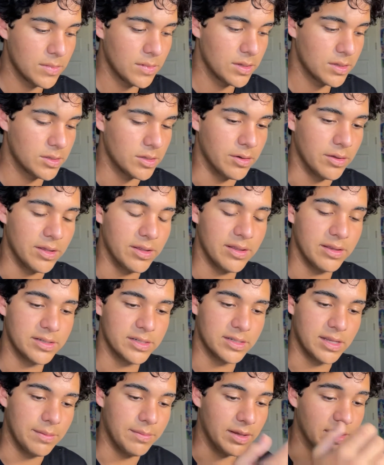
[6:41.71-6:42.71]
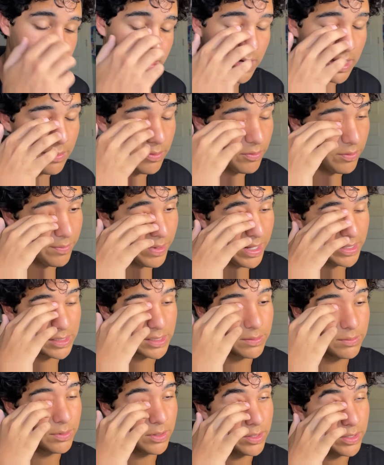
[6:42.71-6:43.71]
So that's the same thing that's gonna happen with
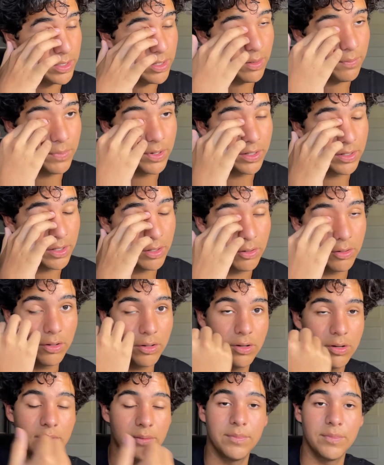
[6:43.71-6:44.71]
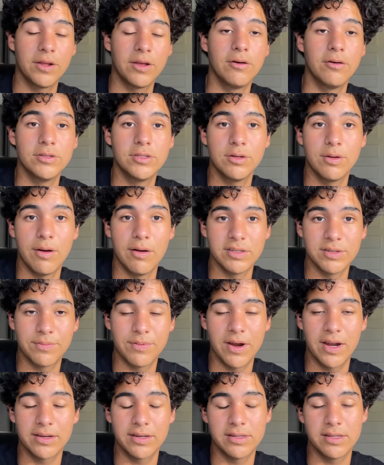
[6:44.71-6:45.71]
basketball. You know, I'm gonna go 2 hours of
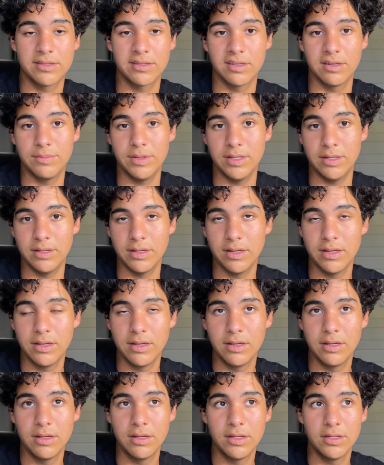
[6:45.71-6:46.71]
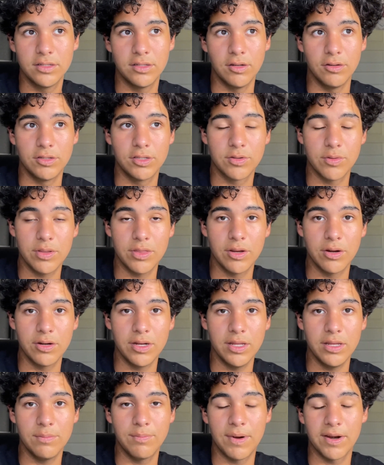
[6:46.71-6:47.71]
practice. It's gonna be, so it's
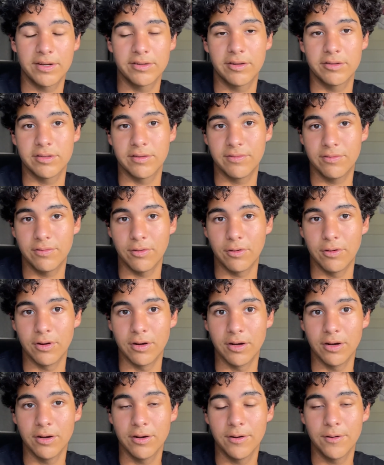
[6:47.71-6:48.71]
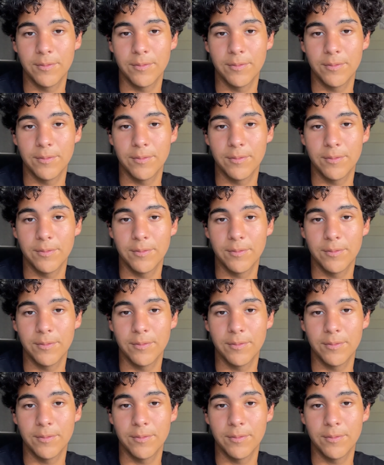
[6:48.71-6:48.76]
3:30, practice at 4,